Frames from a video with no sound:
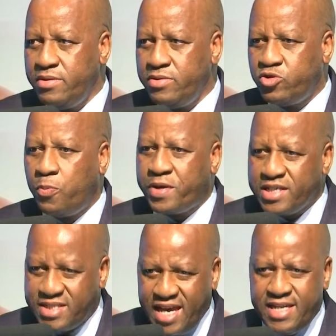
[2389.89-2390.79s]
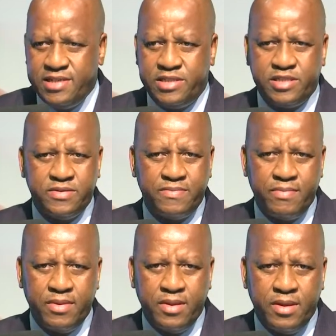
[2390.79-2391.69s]
to present
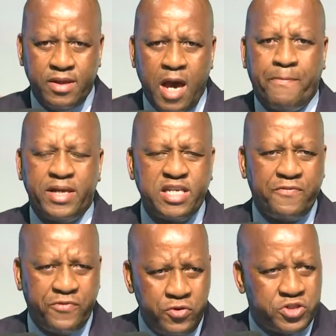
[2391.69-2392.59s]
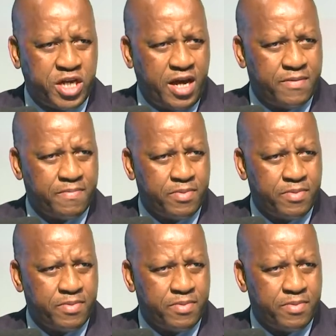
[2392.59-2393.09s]
a better future